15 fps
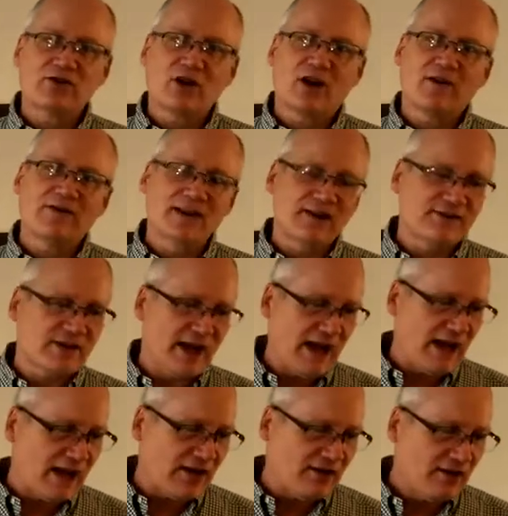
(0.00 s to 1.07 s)
of his
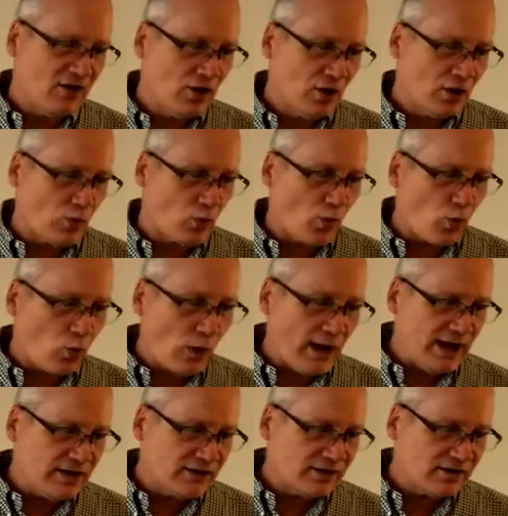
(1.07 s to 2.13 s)
head were
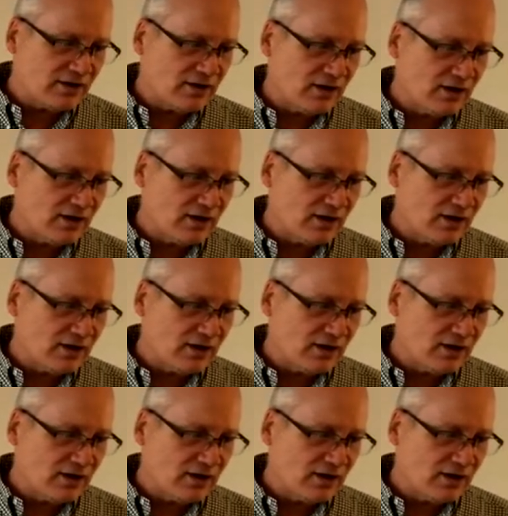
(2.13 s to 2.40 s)
white